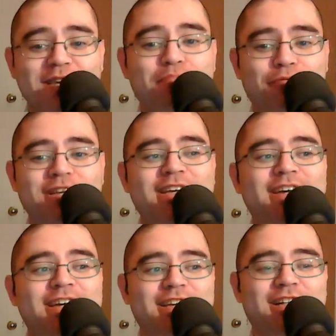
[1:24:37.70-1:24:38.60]

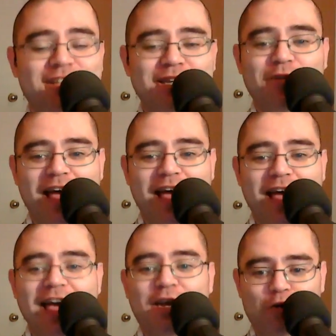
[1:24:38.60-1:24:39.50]
pretty clear
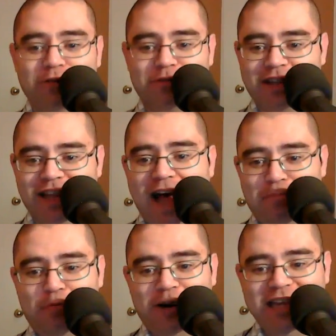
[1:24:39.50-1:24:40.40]
echo of the
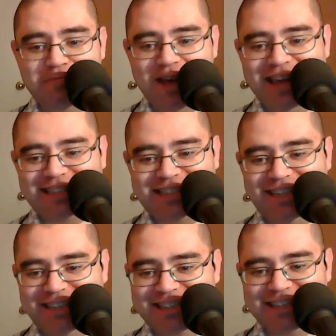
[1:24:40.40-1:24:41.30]
clap when he makes
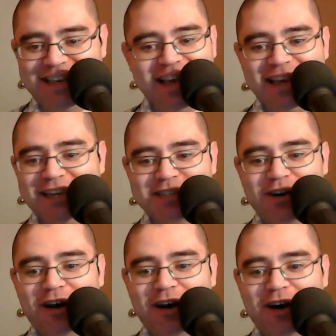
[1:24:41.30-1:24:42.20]
it. It
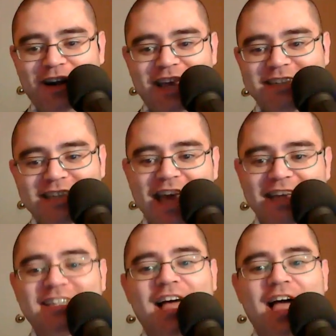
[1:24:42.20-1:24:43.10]
is not a dead
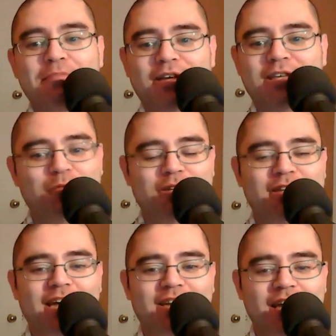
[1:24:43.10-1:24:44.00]
clap like you would
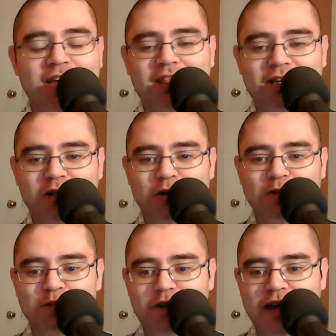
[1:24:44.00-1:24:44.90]
get in anything
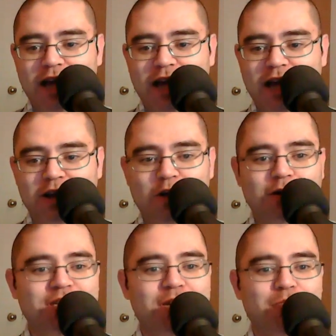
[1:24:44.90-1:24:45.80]
close to an anechoic
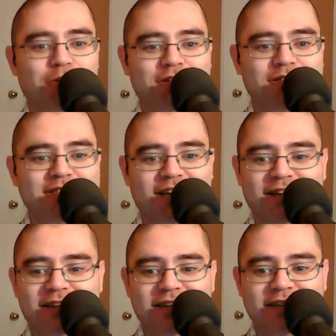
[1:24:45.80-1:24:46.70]
chamber.
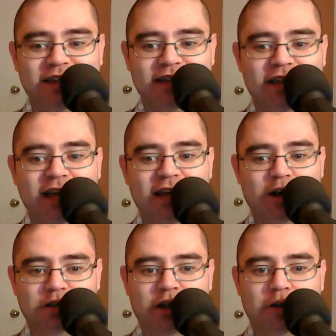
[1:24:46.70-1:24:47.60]
It
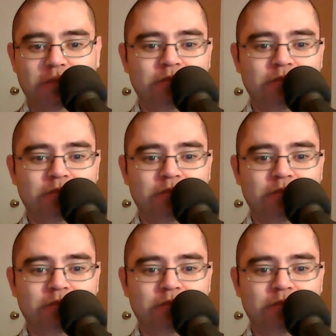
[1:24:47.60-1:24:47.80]
echoes in there.